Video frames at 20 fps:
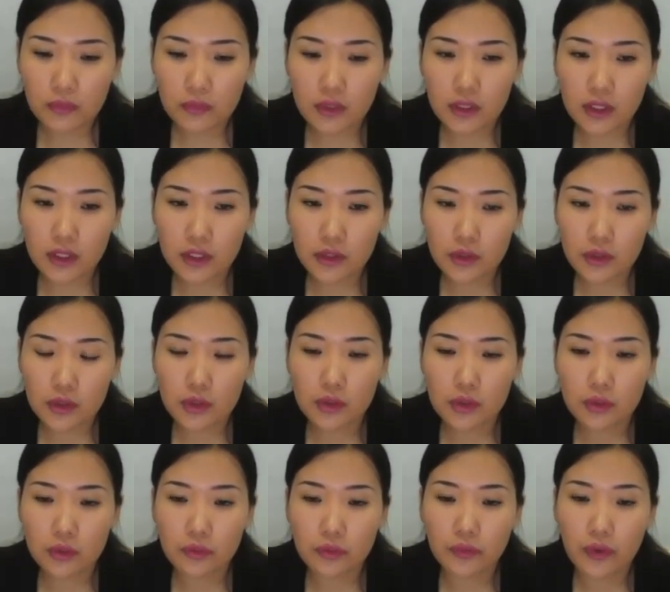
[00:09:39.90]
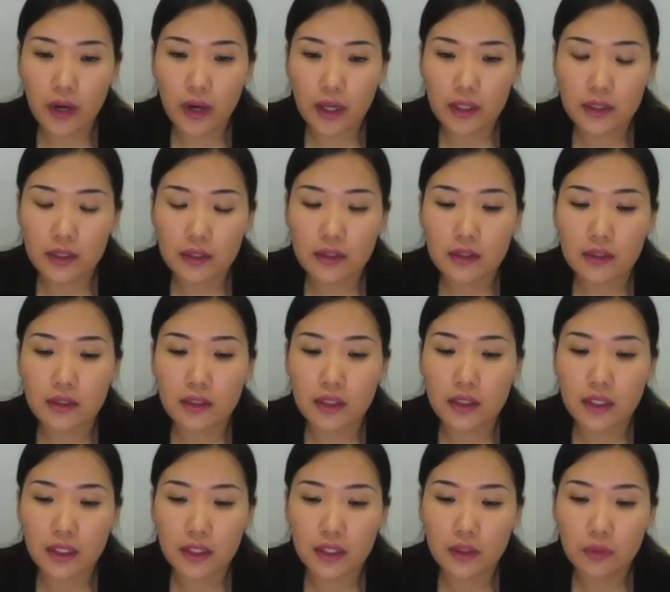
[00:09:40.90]
needs to find the
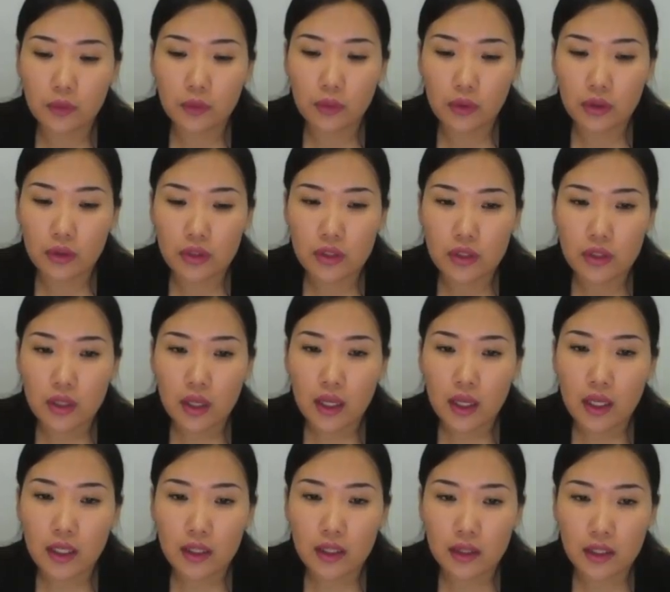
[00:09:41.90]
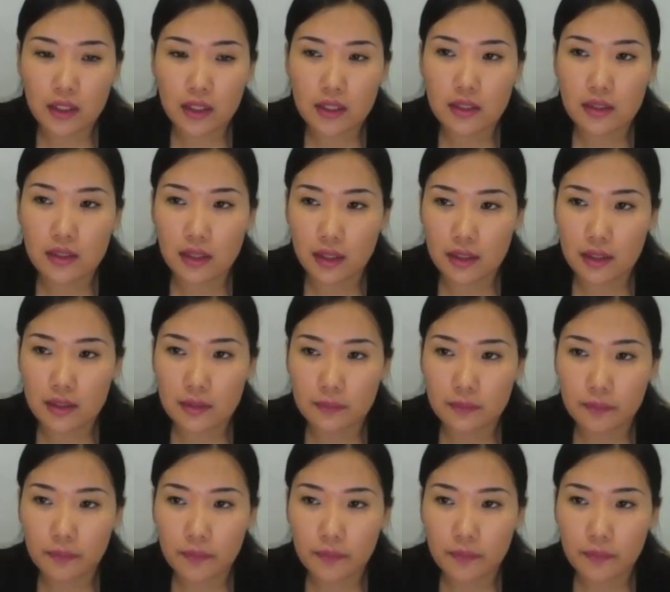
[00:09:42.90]
key words in this text.